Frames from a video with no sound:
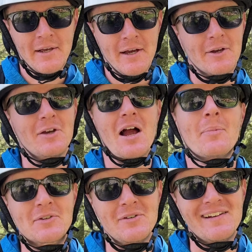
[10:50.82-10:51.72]
a good
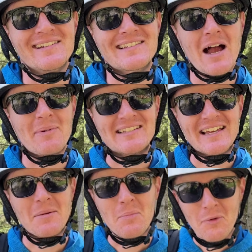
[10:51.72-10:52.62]
opportunity to stop and
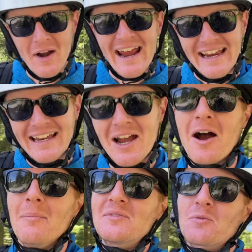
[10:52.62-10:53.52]
take a break
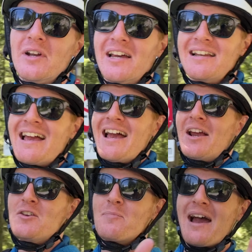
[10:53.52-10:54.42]
comes when
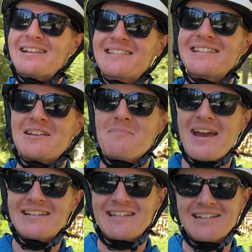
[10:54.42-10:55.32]
you pass this
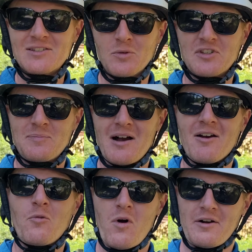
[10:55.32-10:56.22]
amazing
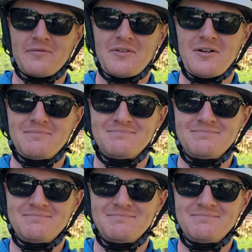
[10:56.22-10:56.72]
Sulzbach waterfall.